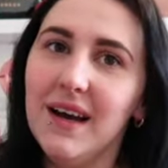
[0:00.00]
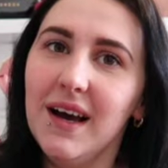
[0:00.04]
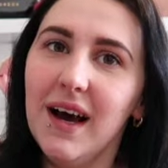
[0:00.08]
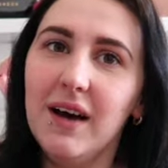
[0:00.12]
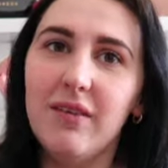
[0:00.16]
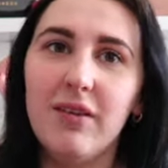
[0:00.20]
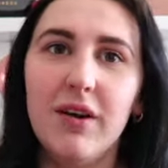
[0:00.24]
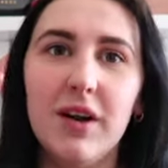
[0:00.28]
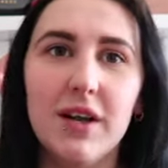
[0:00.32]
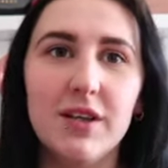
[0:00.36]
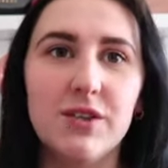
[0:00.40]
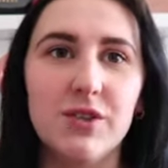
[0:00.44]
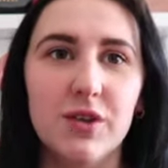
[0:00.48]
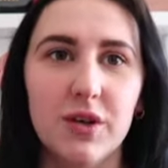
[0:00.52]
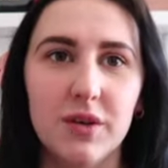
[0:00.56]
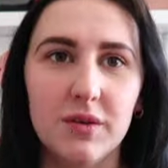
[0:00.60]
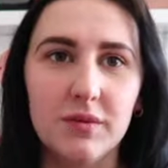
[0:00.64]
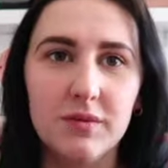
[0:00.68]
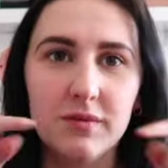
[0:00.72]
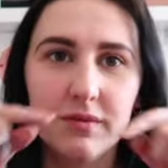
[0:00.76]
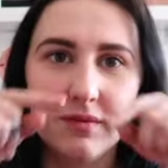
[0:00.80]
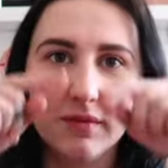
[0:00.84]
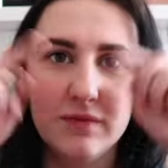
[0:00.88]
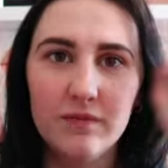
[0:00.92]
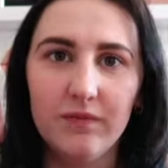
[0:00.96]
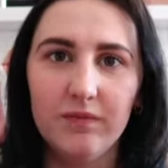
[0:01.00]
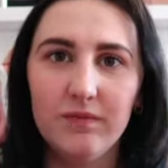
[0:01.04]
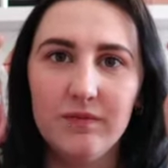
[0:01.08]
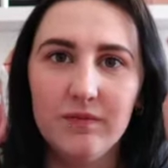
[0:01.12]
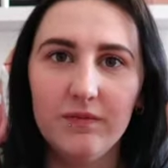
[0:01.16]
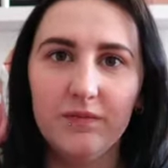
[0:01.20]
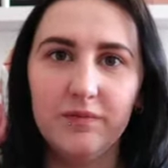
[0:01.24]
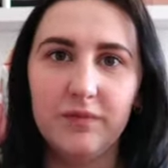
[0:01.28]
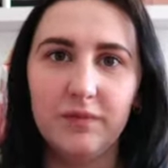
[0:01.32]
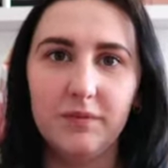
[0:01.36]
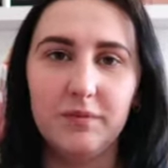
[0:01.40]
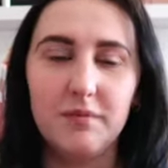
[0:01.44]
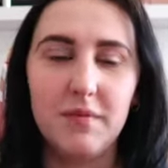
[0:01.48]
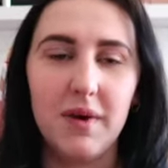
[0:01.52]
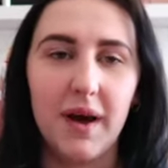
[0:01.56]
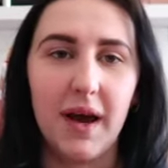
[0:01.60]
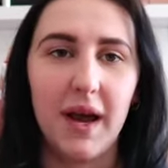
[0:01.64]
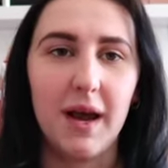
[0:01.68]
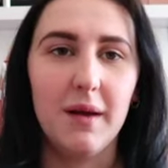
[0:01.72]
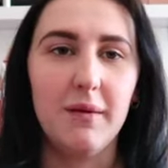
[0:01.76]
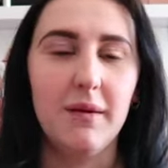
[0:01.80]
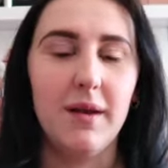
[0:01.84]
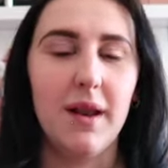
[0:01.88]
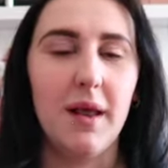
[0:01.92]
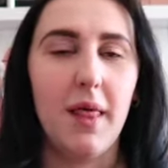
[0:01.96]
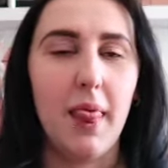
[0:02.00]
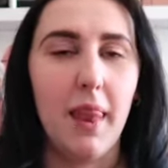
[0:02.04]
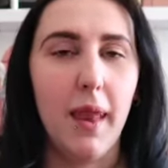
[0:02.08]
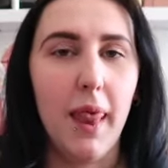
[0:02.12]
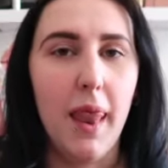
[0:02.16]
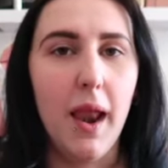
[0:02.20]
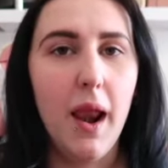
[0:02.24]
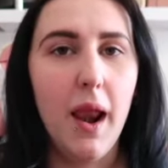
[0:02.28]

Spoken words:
I've only done, I've